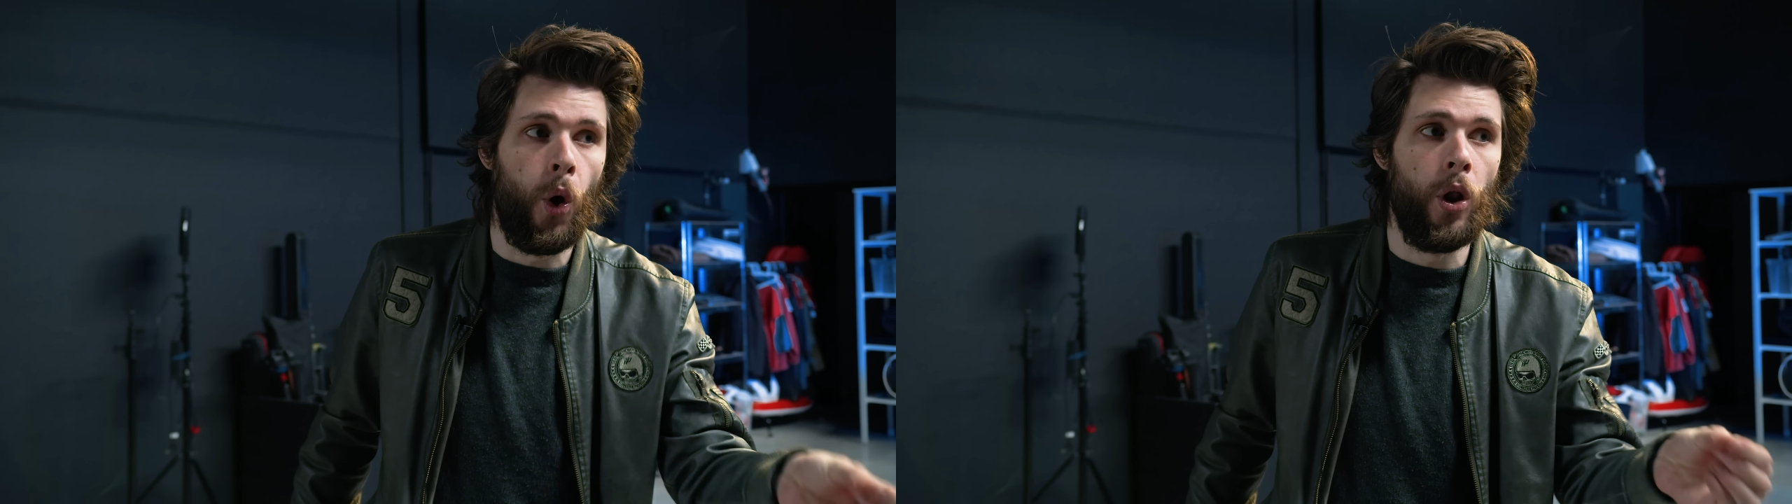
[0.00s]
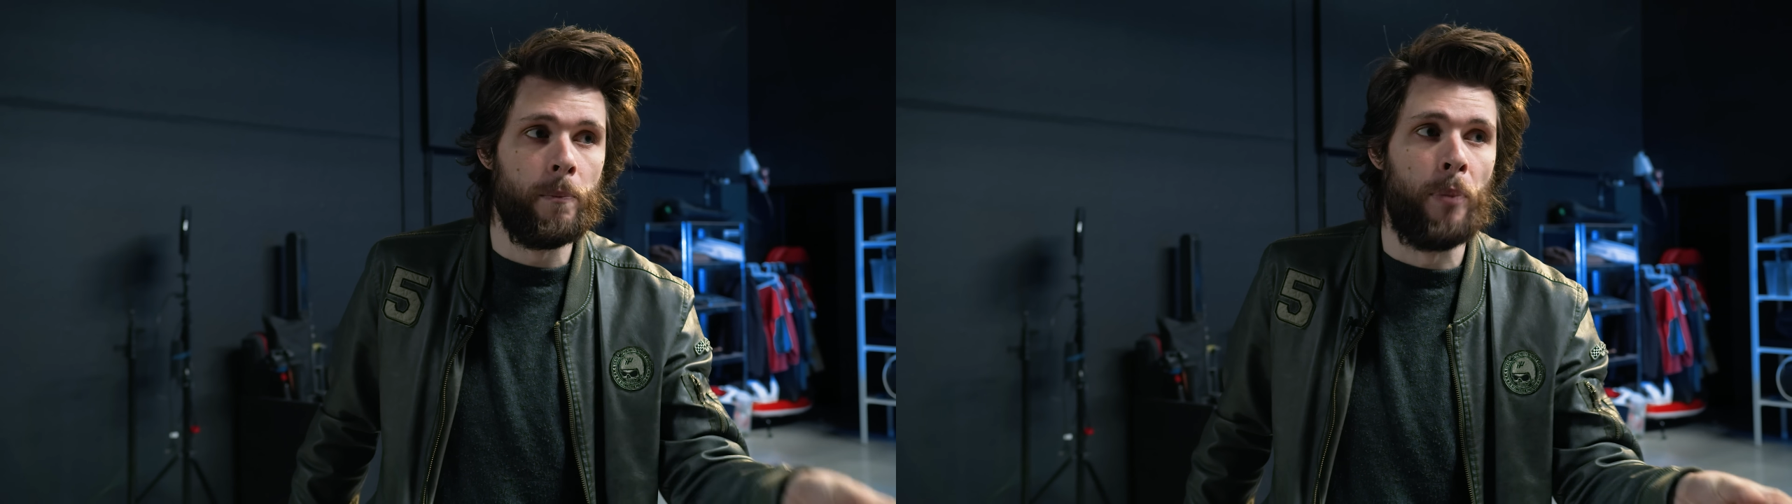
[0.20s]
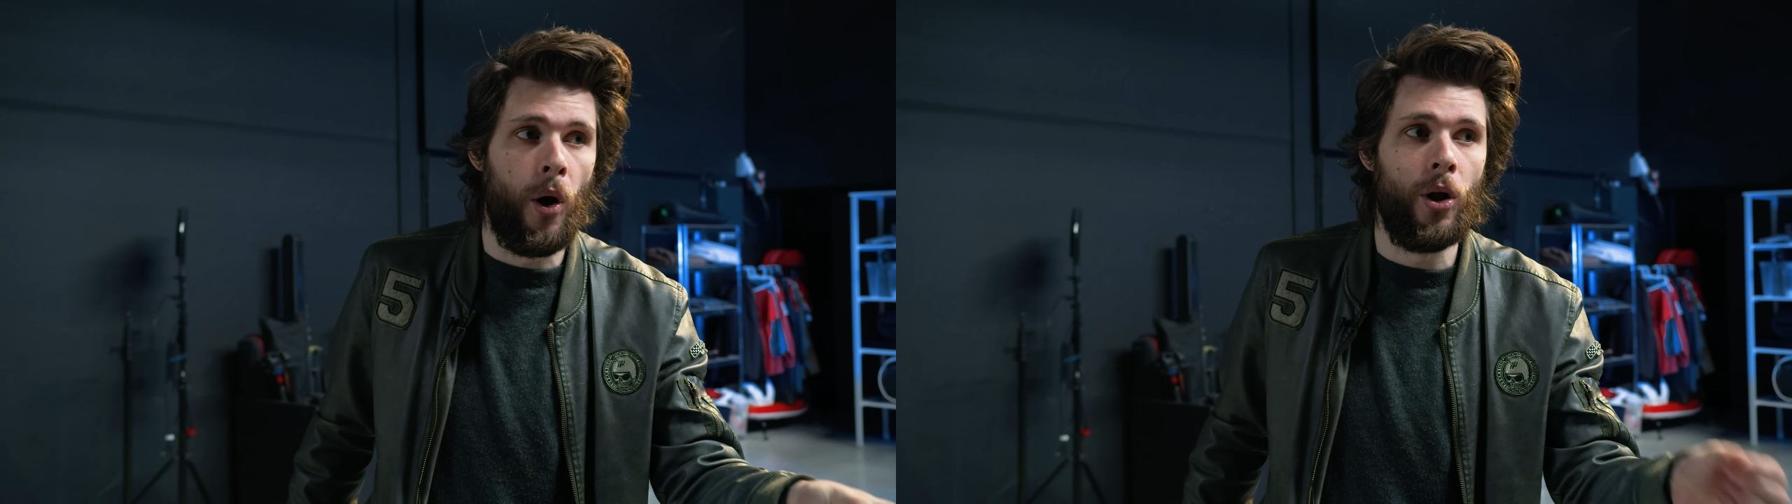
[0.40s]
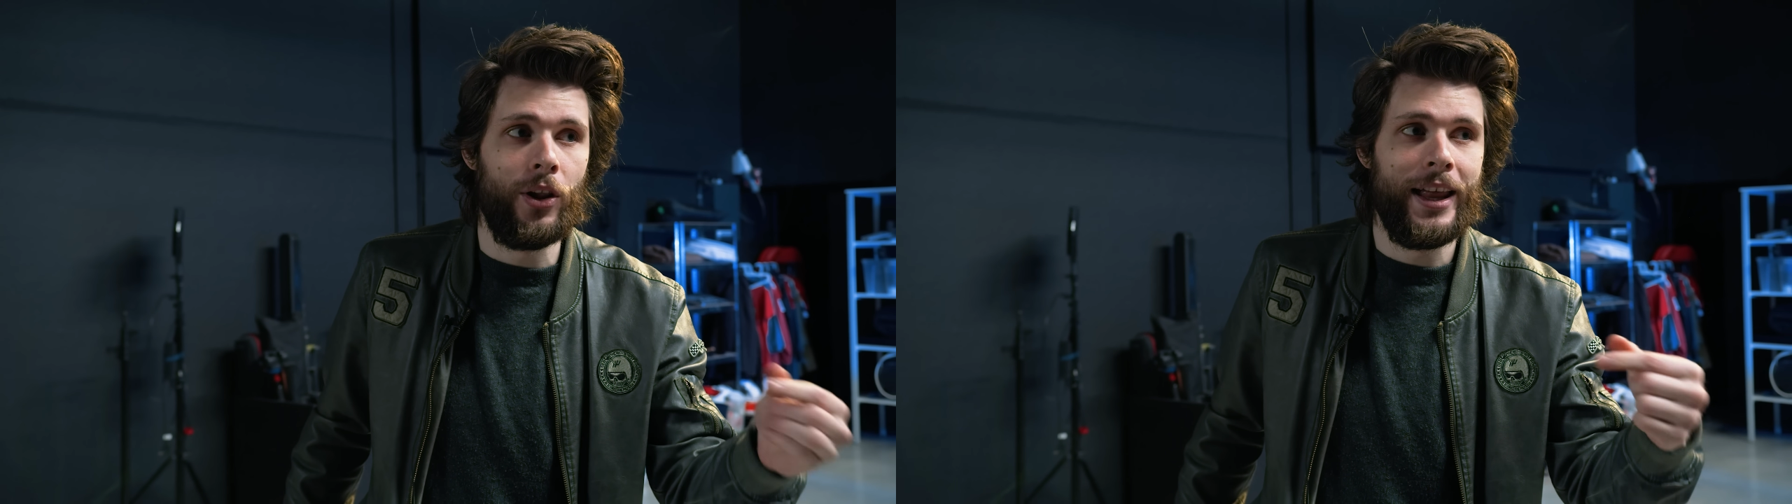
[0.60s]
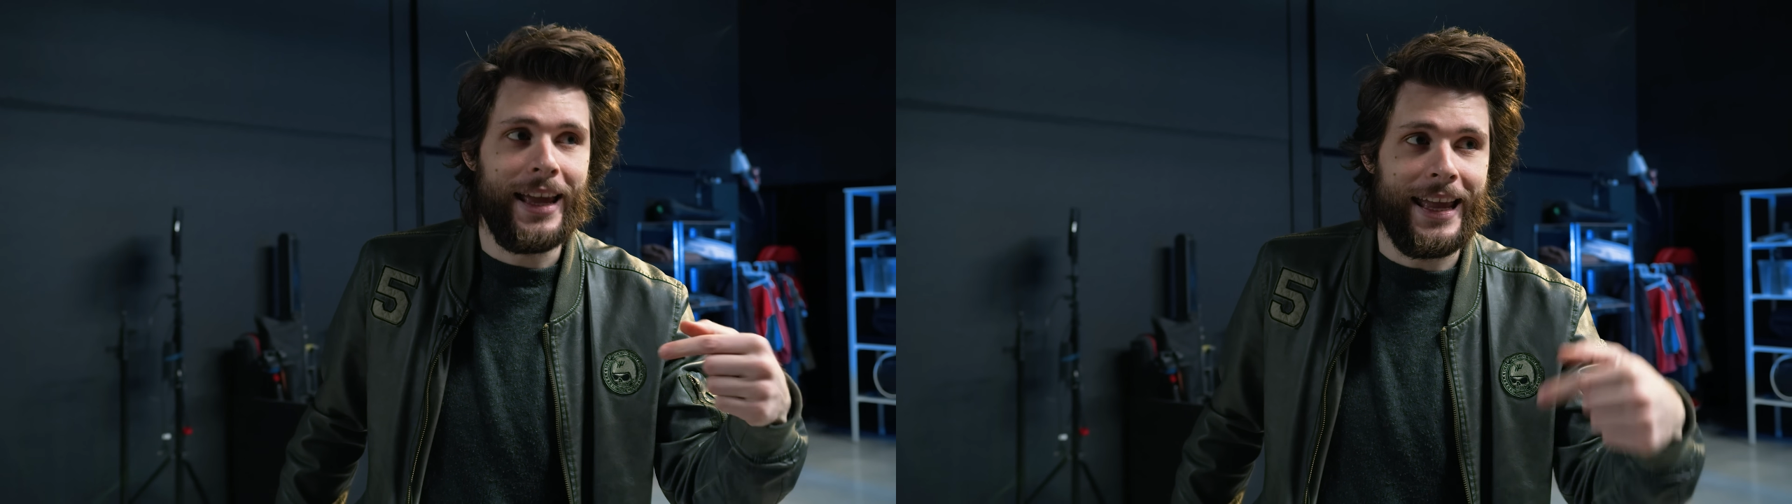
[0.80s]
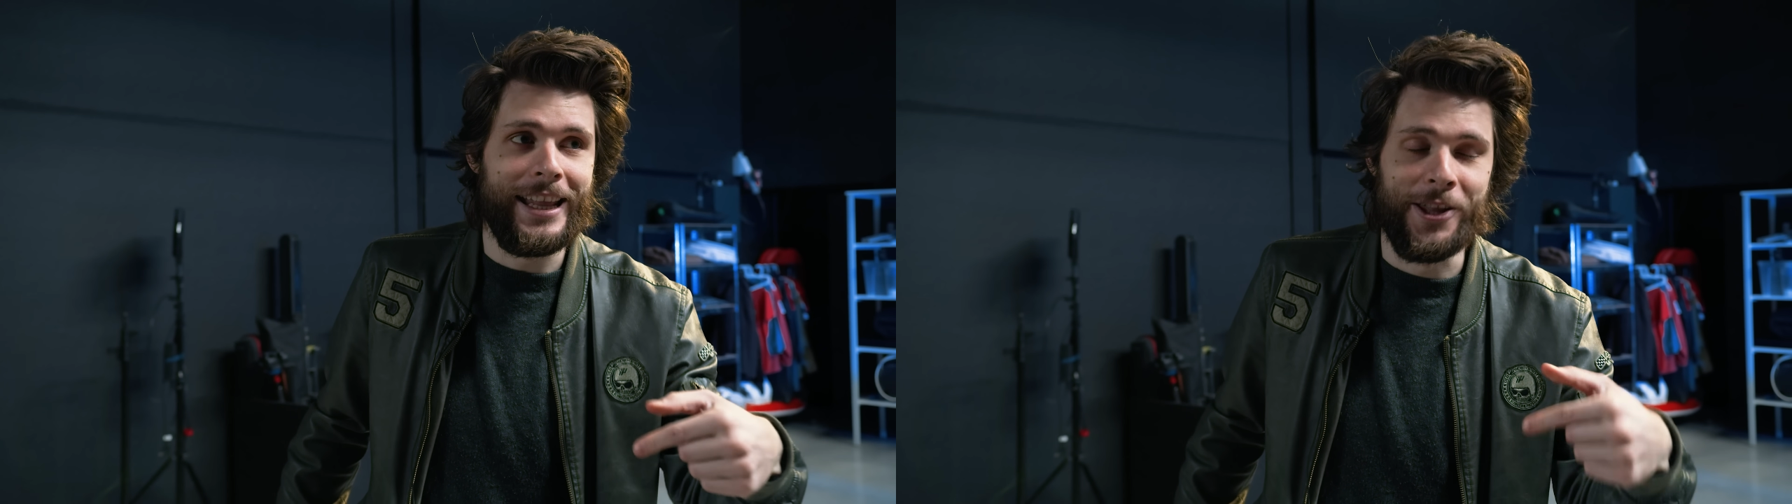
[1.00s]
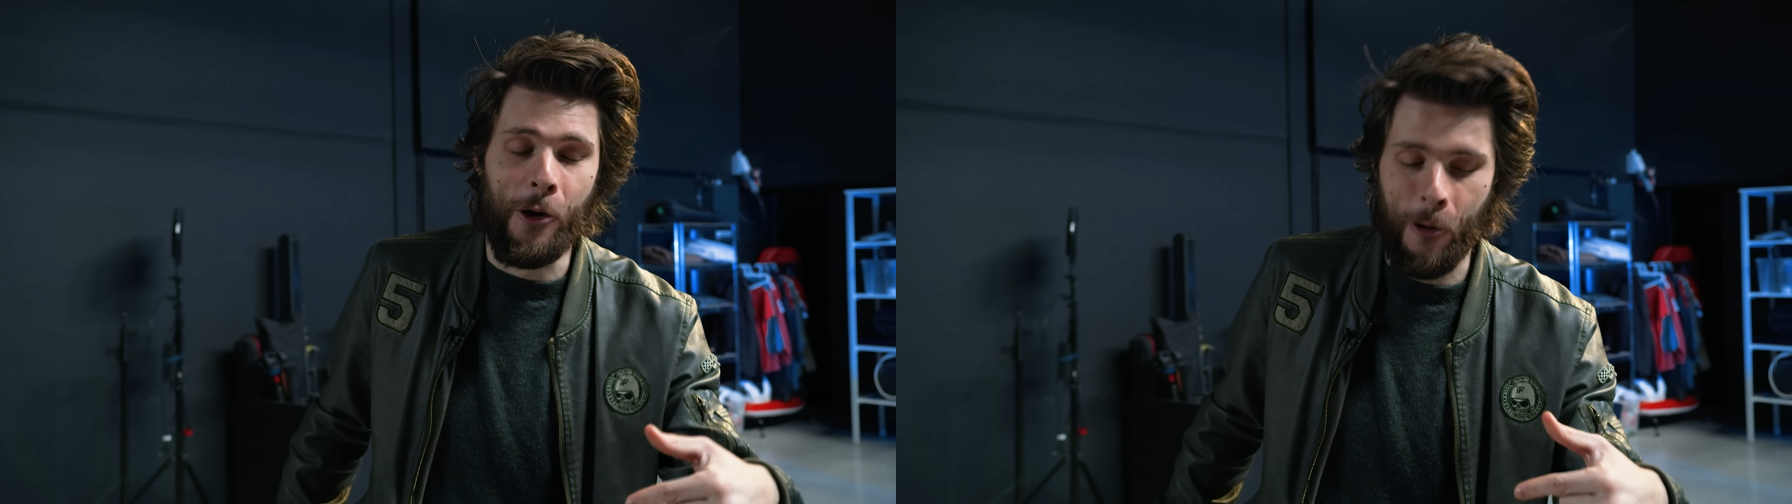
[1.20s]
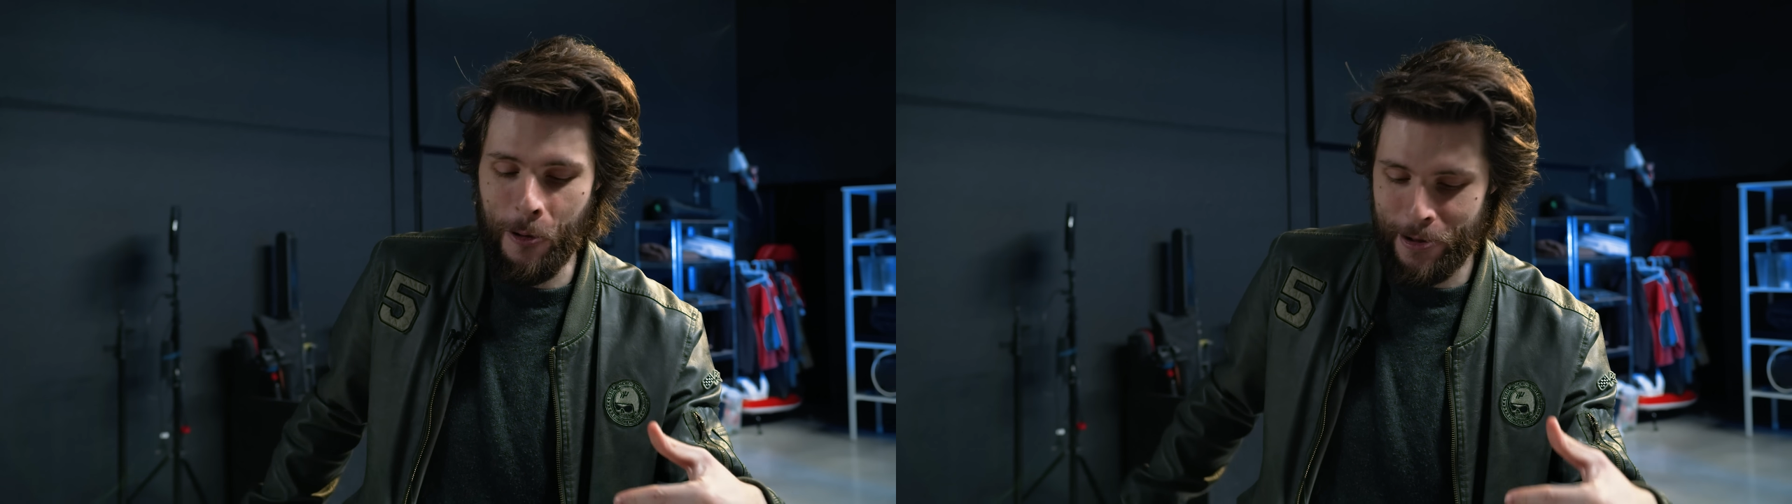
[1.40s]
whole ball in
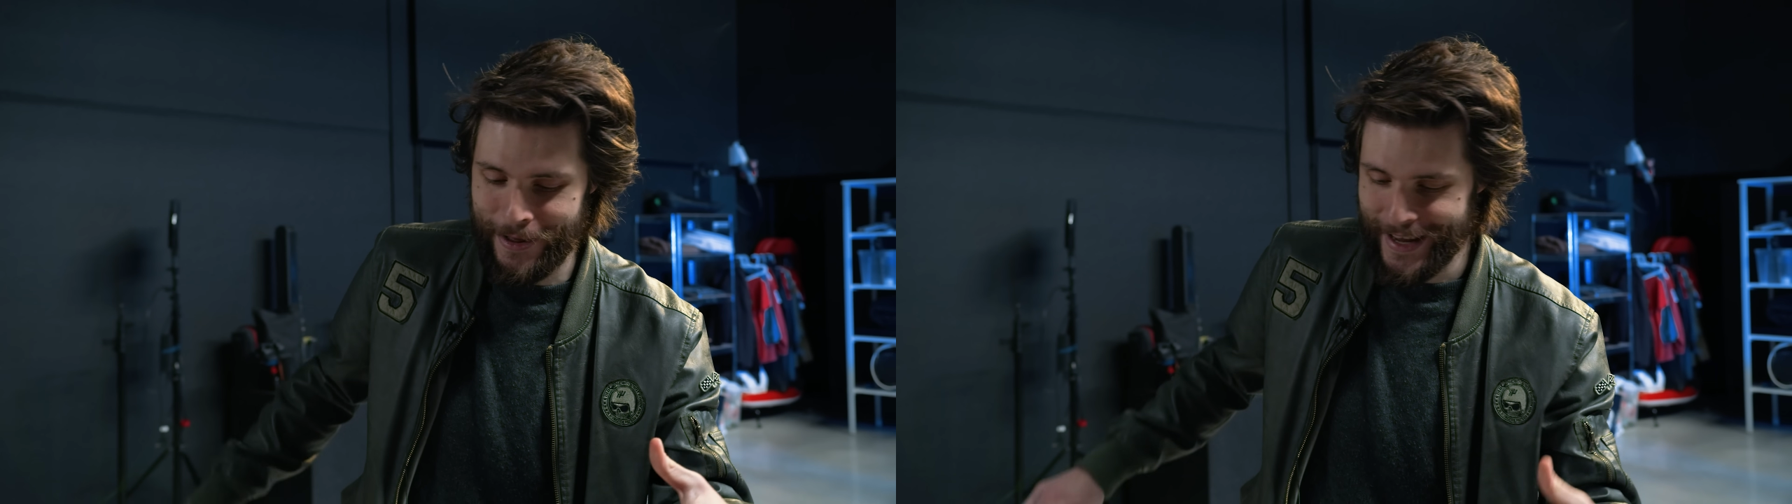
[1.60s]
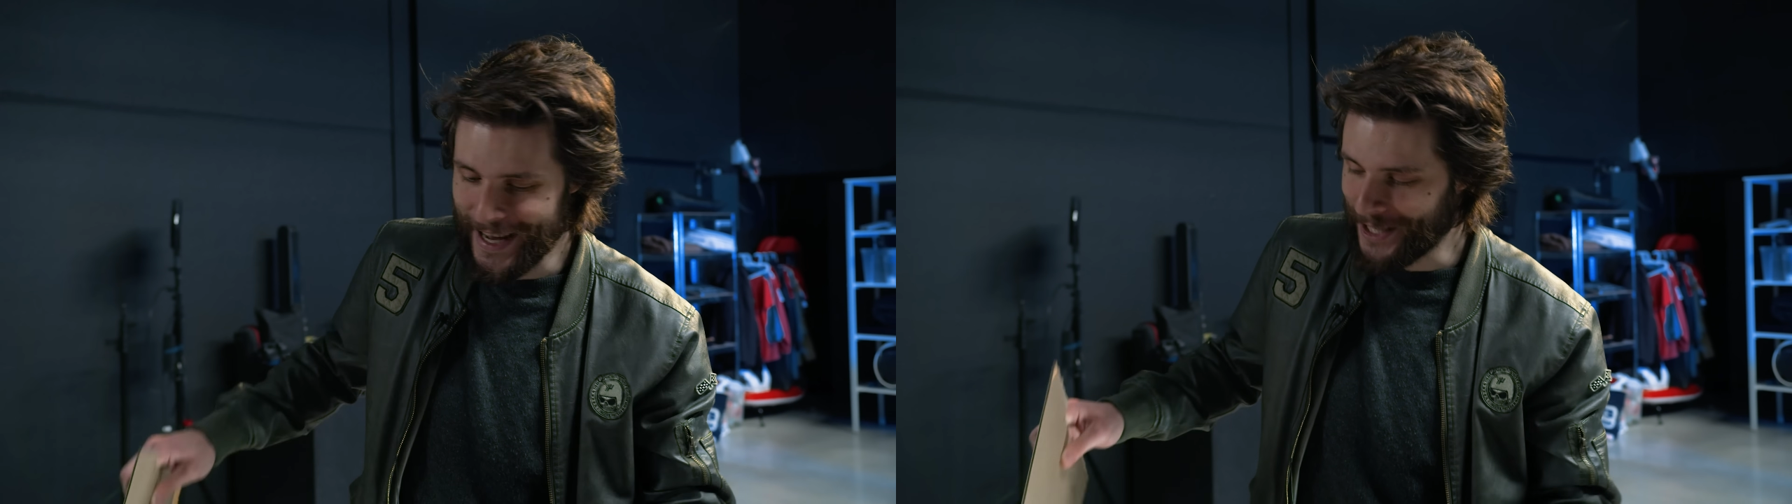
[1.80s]
the hole.